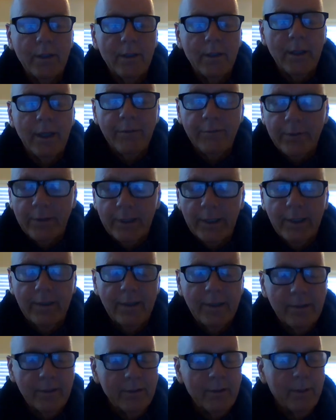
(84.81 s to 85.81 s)
life and death
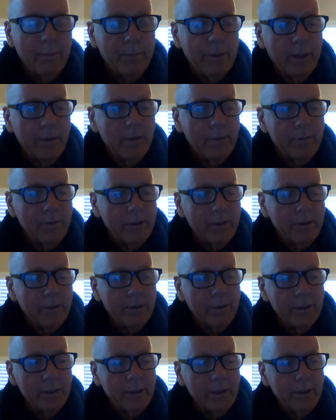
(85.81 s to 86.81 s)
is in the power of the
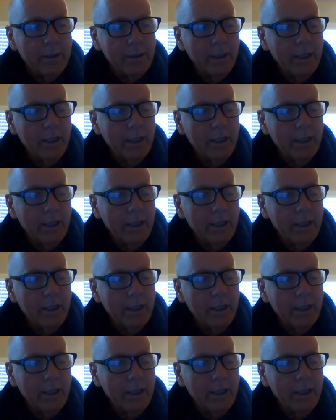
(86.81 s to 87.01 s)
tongue.